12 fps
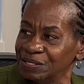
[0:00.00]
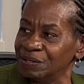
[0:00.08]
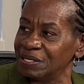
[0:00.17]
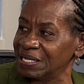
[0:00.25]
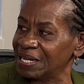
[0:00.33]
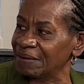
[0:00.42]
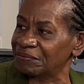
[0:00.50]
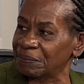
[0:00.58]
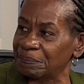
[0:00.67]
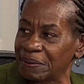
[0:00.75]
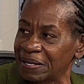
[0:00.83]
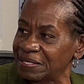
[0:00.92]
you didn't have to
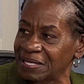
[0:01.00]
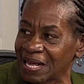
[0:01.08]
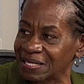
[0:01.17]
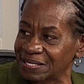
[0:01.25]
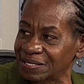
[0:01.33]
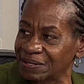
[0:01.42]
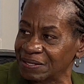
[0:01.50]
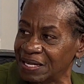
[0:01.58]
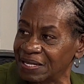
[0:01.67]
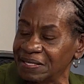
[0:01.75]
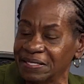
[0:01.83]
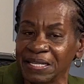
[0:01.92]
pay taxes on
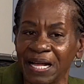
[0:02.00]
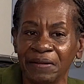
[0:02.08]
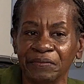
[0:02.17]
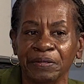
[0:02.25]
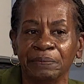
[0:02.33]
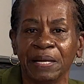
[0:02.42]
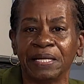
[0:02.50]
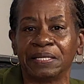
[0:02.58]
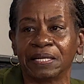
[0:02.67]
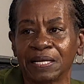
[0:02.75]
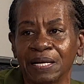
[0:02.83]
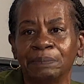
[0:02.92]
that. Now they're making
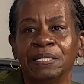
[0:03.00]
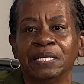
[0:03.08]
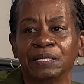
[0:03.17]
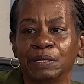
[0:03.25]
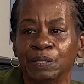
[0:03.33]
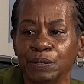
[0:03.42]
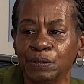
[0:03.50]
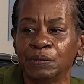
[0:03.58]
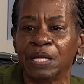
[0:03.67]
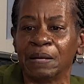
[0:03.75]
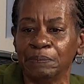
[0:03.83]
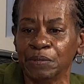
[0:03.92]
the company include
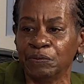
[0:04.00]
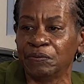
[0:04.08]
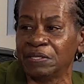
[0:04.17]
their moving